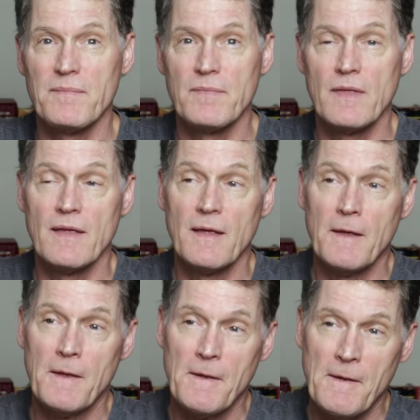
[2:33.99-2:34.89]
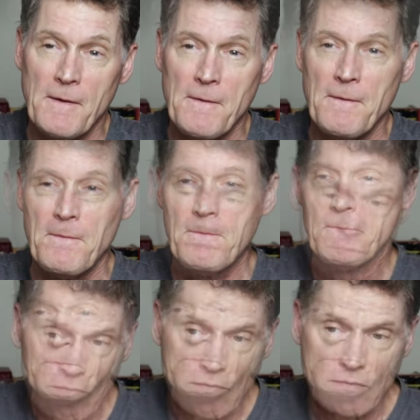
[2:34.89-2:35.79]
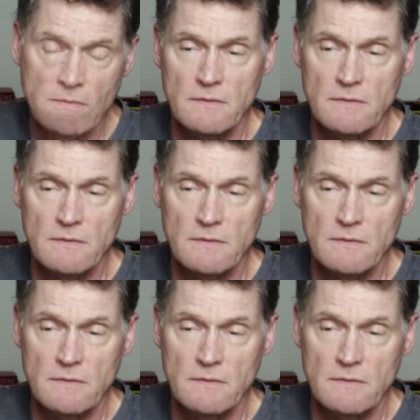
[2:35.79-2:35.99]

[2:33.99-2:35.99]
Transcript: (silence)